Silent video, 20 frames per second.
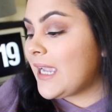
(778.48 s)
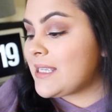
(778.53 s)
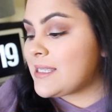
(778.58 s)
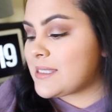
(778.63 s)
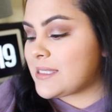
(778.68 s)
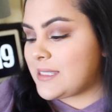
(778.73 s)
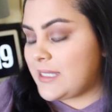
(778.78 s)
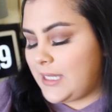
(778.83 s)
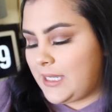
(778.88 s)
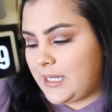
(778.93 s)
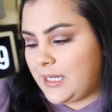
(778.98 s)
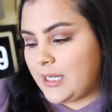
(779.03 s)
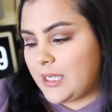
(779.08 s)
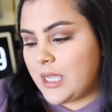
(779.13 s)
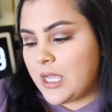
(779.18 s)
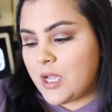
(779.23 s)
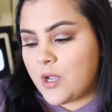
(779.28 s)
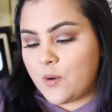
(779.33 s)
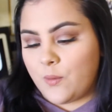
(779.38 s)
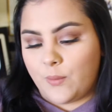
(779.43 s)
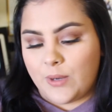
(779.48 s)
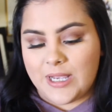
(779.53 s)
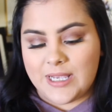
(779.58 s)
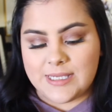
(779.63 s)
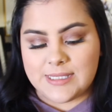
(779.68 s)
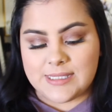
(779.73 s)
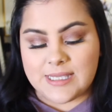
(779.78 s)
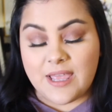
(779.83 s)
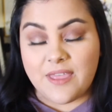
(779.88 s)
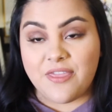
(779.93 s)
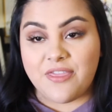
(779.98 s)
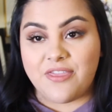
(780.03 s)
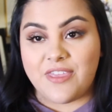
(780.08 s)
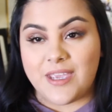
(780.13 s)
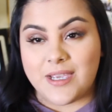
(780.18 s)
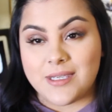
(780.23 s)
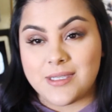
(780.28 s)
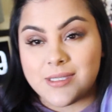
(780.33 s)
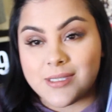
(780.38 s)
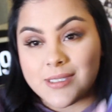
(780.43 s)
Next thing was
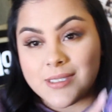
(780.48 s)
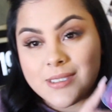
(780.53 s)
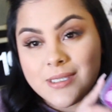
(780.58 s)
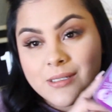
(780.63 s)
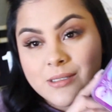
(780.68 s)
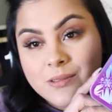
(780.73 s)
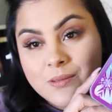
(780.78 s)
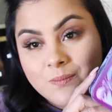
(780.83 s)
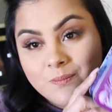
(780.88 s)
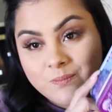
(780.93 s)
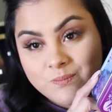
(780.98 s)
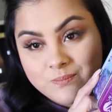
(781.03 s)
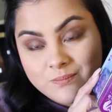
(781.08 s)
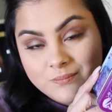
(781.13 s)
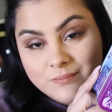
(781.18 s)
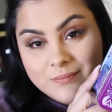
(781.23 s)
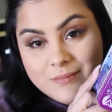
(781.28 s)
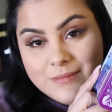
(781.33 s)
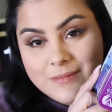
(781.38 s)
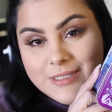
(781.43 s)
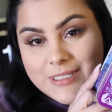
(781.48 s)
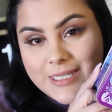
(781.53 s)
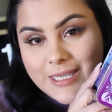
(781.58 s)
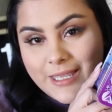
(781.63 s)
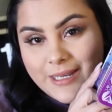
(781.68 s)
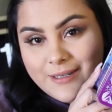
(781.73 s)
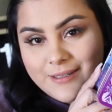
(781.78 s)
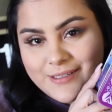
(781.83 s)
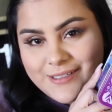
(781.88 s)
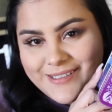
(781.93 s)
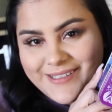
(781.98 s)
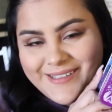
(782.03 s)
this tin.